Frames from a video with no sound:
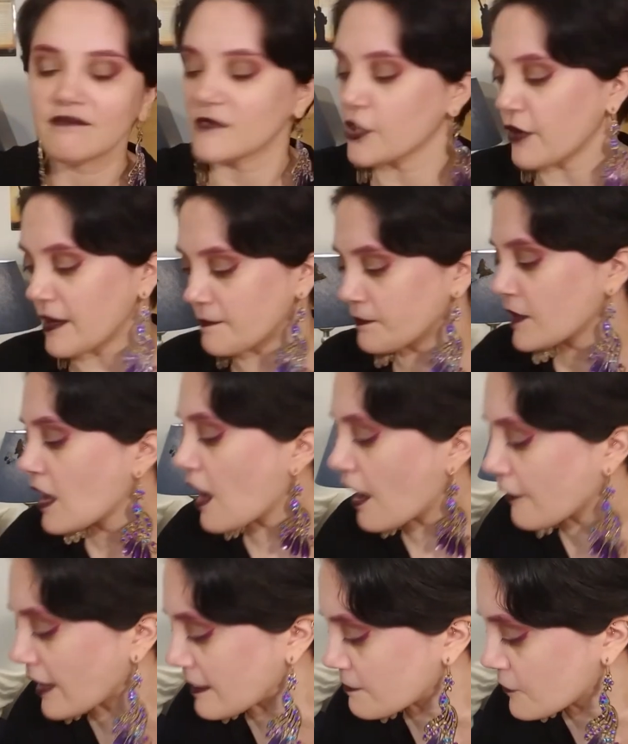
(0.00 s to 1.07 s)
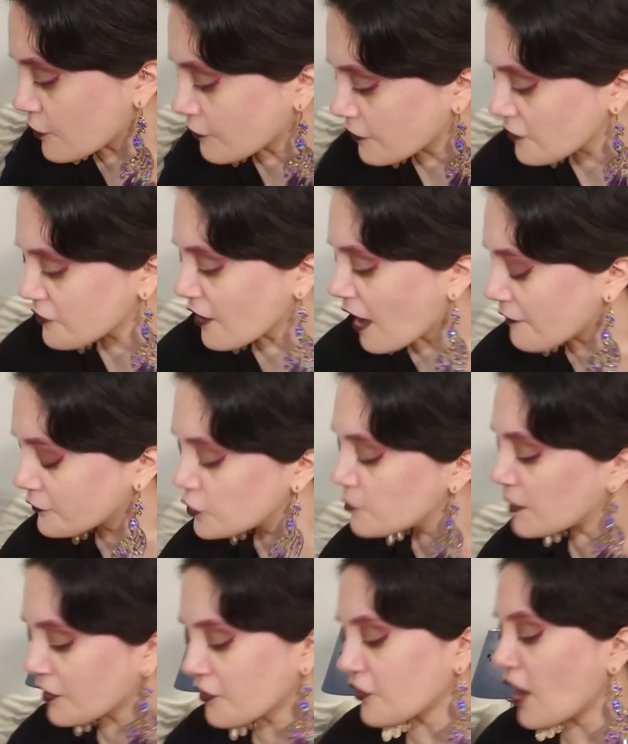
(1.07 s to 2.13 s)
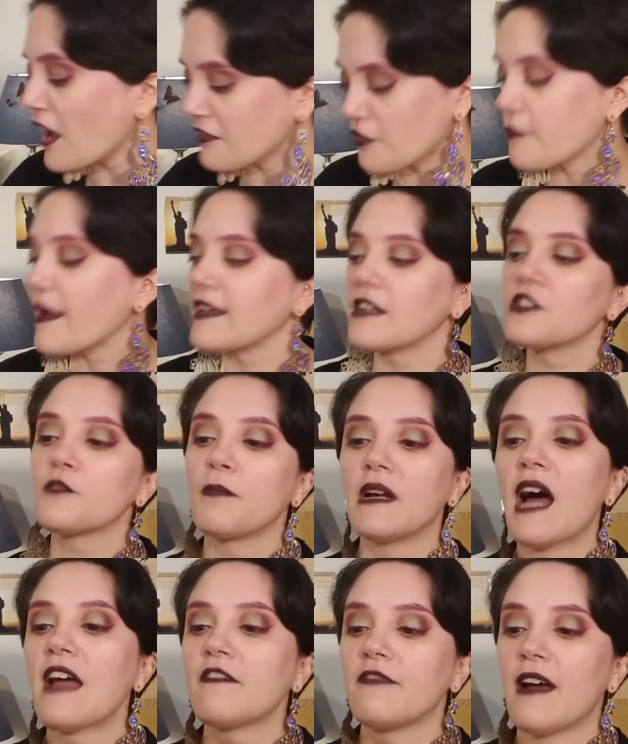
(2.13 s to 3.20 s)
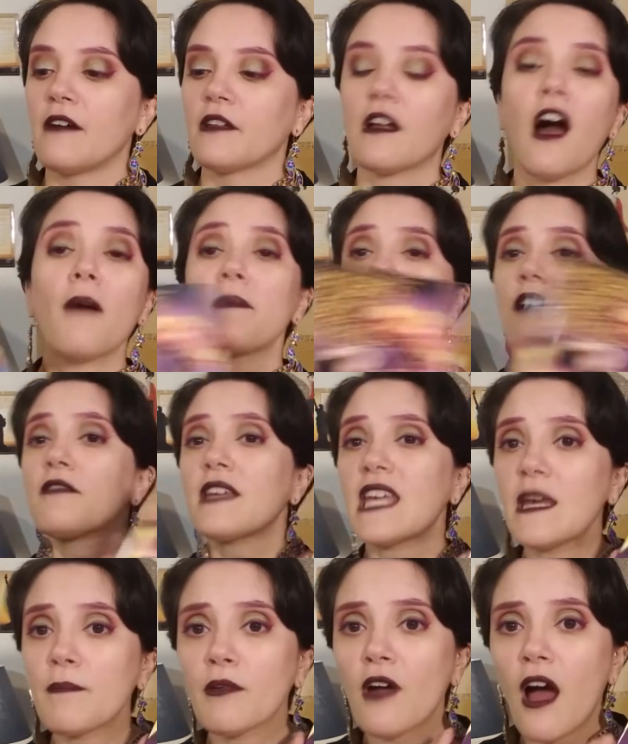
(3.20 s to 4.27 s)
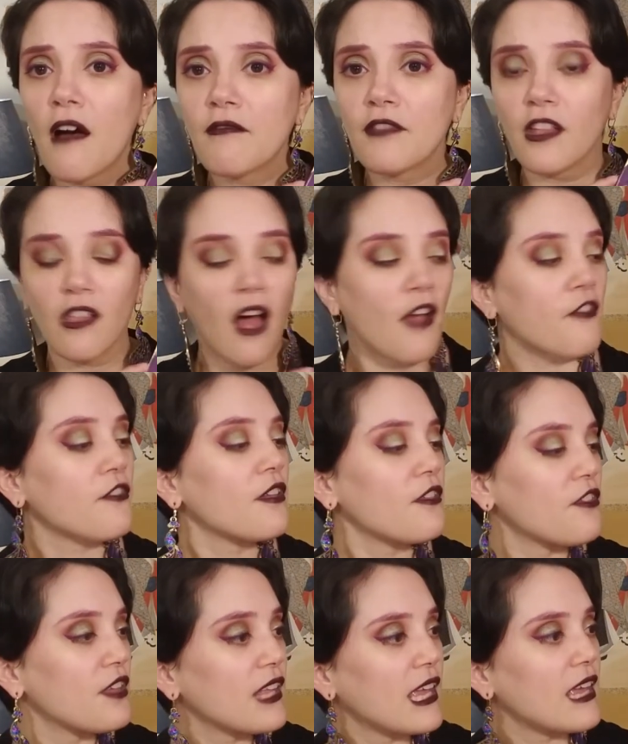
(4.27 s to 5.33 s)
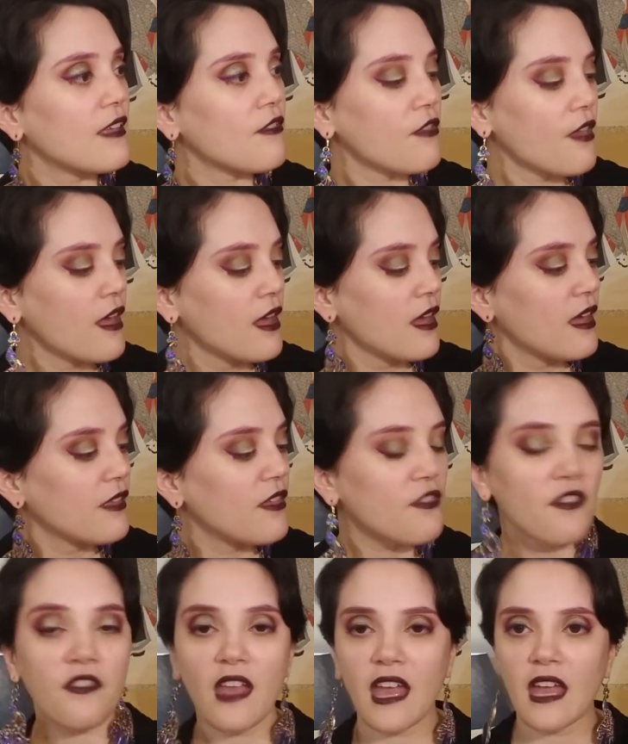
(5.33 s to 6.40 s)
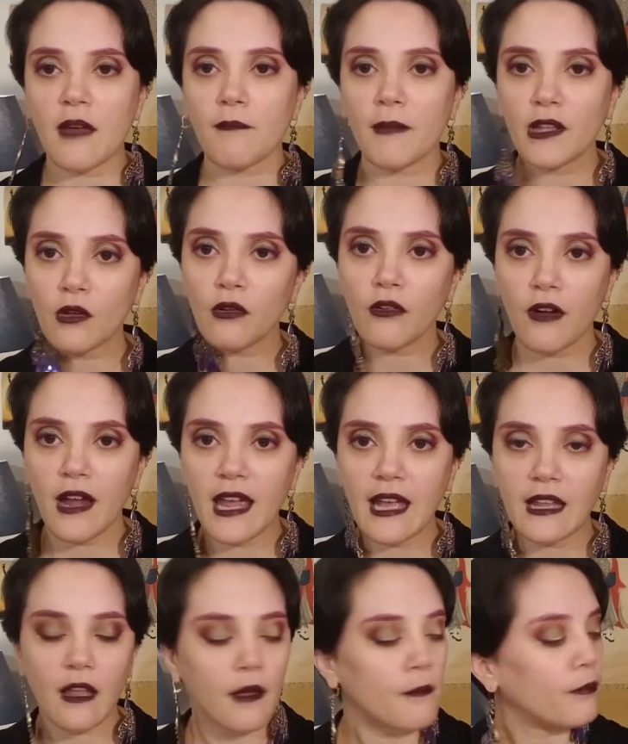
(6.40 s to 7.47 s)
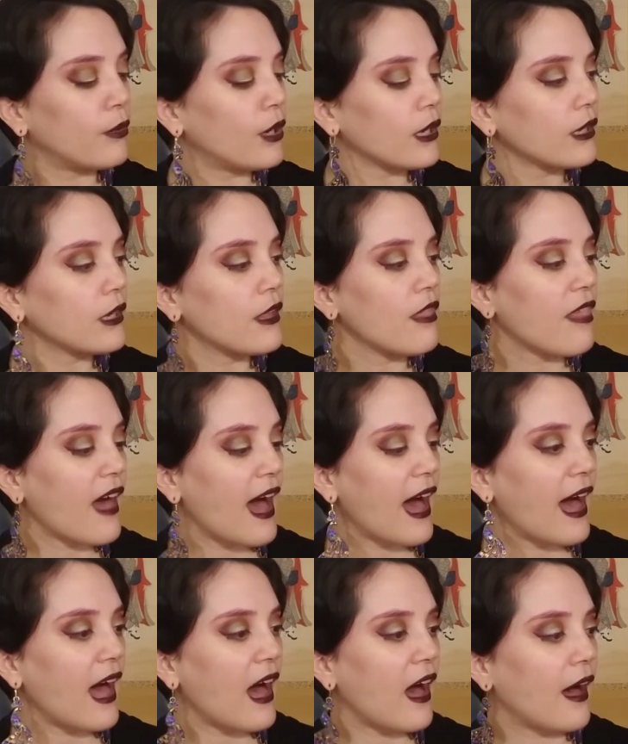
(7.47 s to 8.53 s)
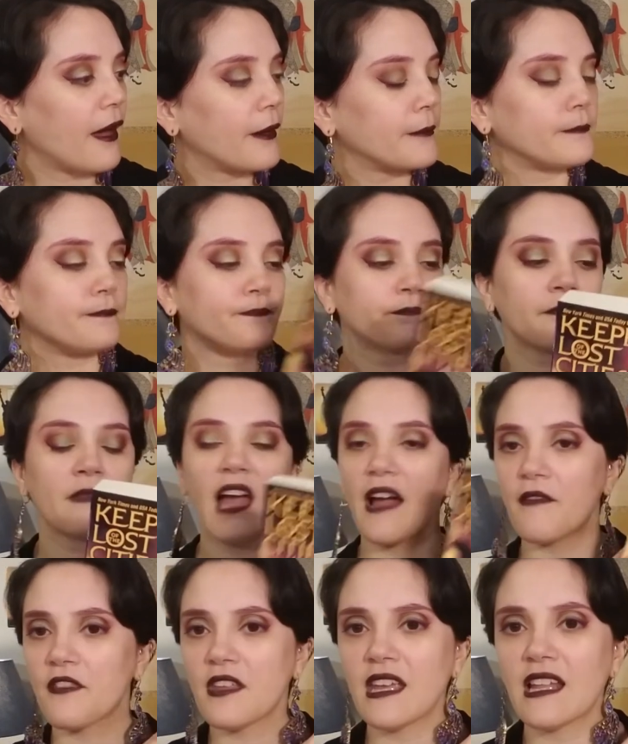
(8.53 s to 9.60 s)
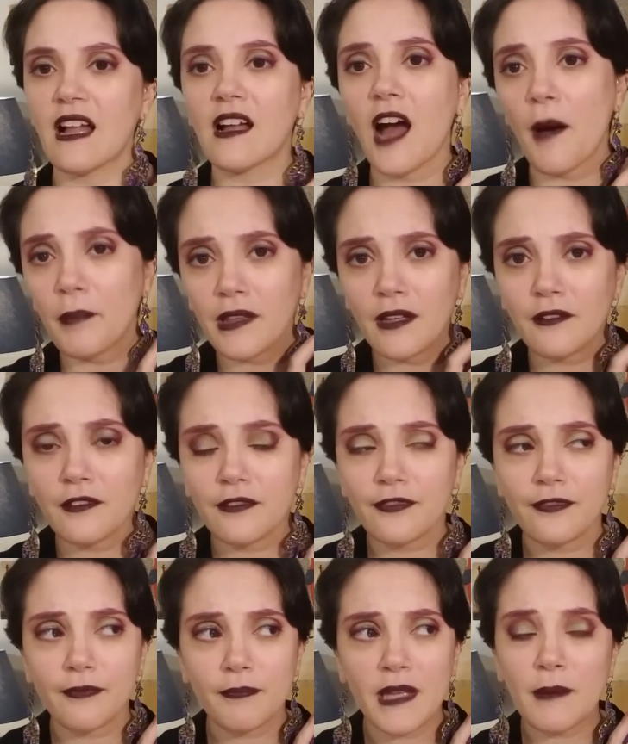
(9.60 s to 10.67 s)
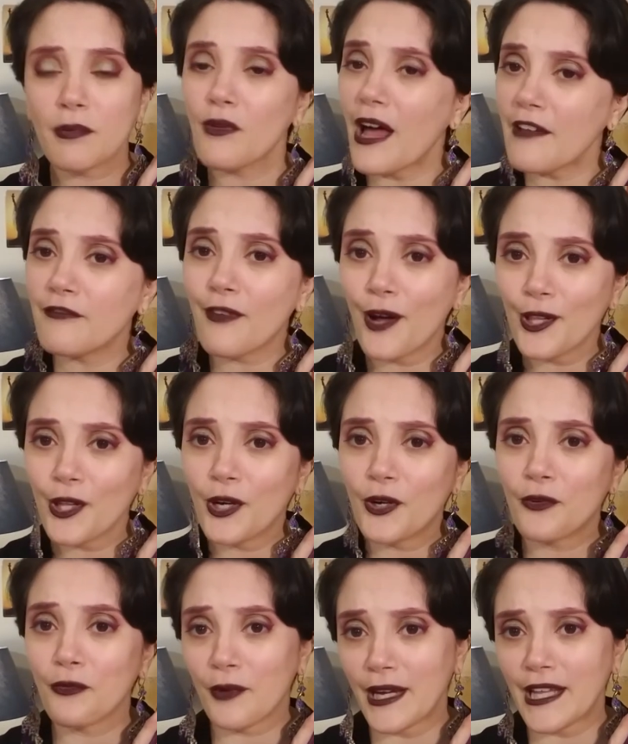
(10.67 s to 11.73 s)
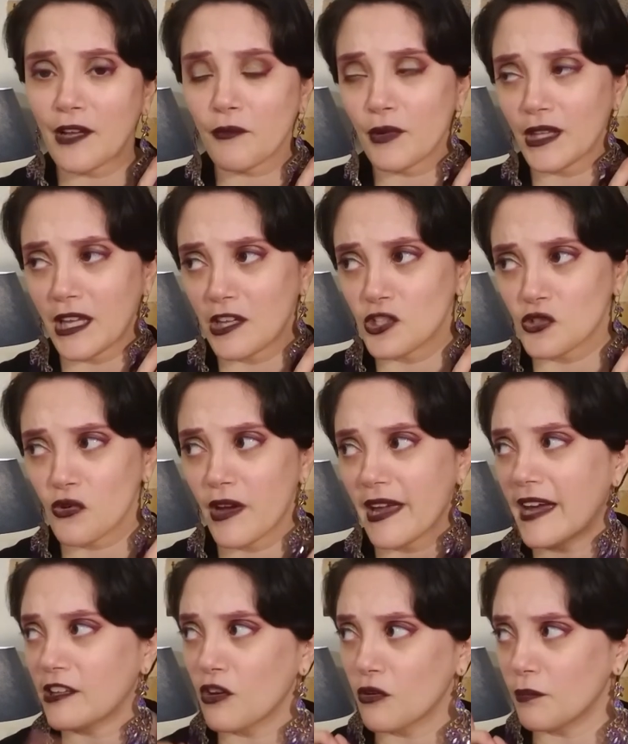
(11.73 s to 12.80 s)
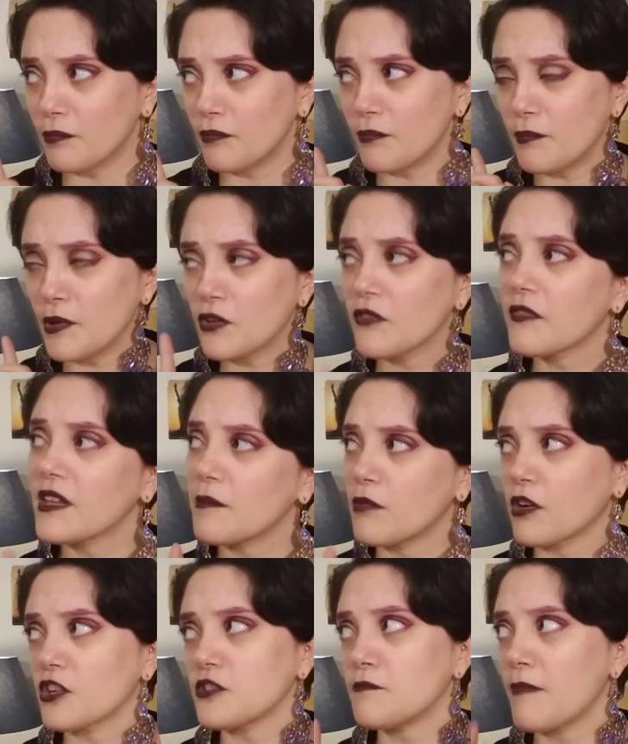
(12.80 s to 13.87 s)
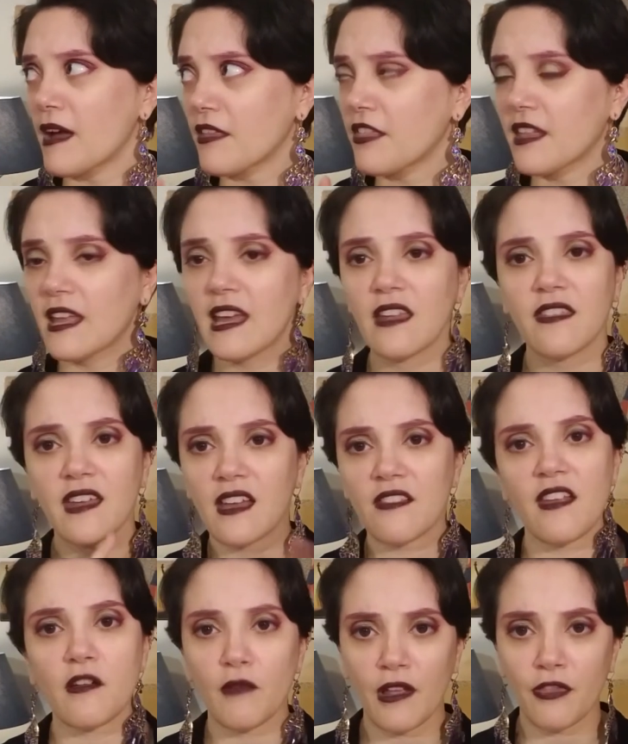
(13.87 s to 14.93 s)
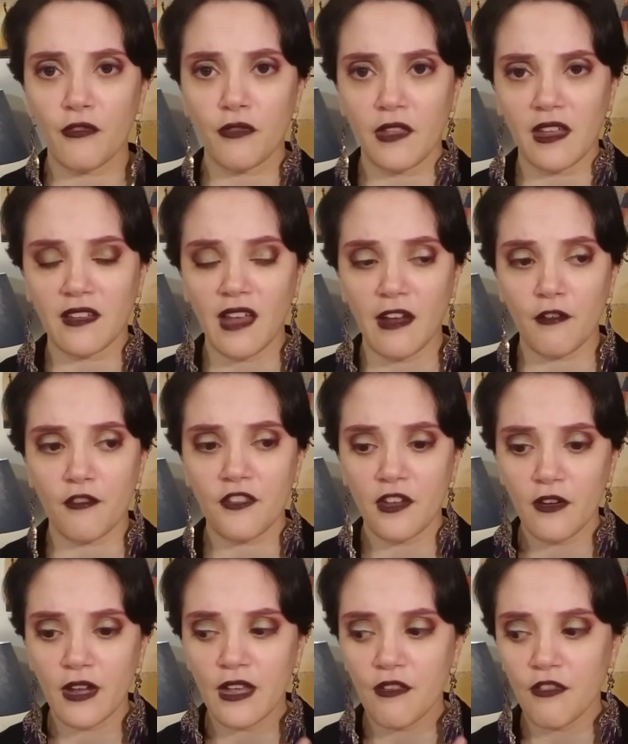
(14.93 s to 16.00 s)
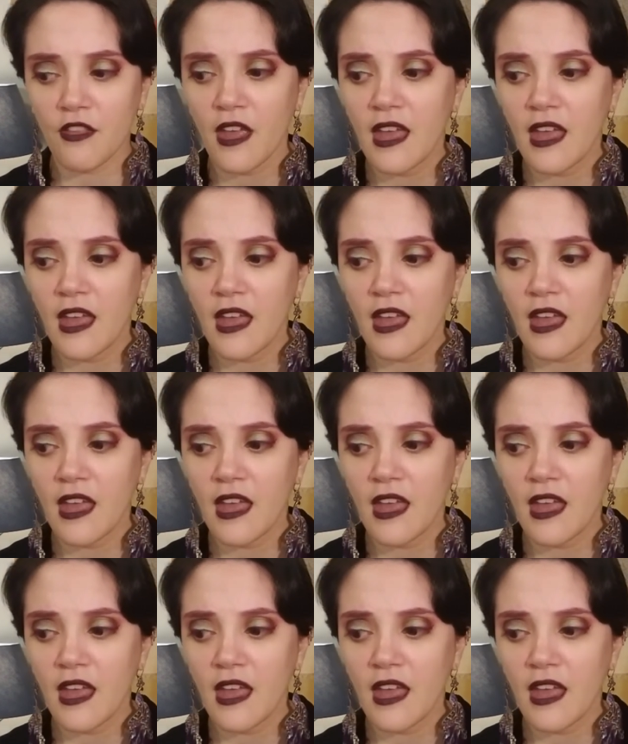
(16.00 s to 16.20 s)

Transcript: Great. All right, so first off, two books not in Spanish, but I found a copy of Keeper of the Lost Cities this is a middle grade book that um, I've seen a couple of people I follow read and really enjoy. I know Beautifully Bookish Bethany, I think, has like read through the entire series.